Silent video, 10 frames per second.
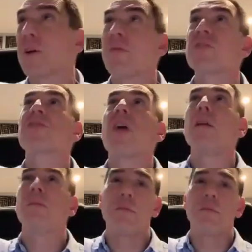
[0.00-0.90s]
in front of the
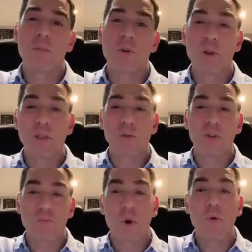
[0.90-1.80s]
sun. I'm going to
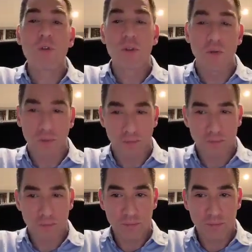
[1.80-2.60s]
expose you.